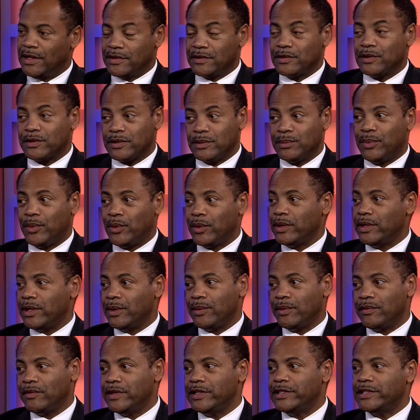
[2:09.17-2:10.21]
So it's important that
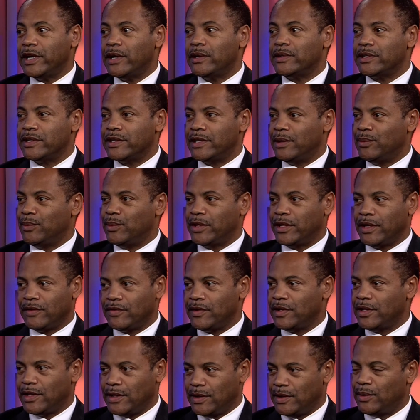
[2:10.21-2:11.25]
we reach out to them with
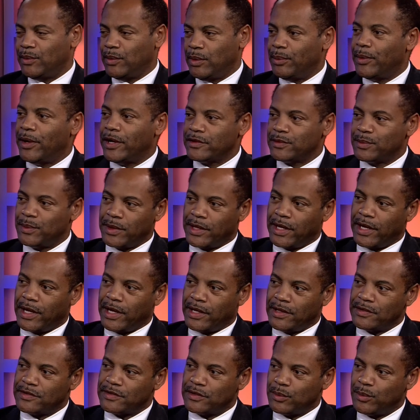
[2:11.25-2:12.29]
everything that we possibly can
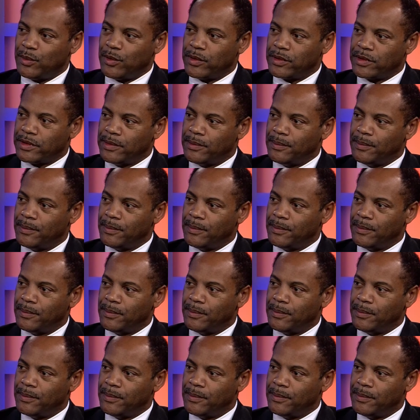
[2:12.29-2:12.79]
to support them.